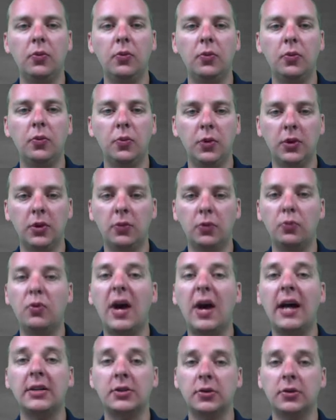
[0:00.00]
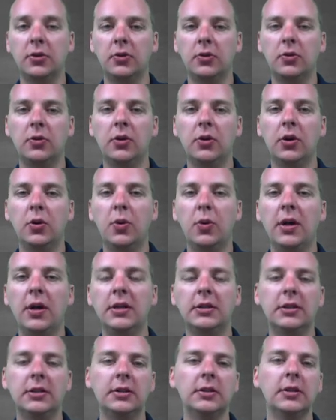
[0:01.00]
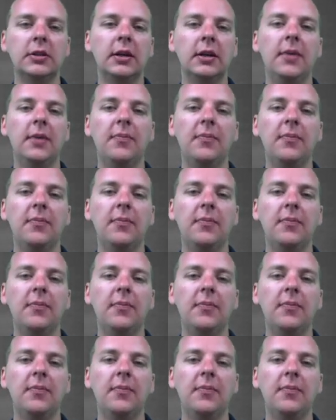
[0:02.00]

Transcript: with rational equations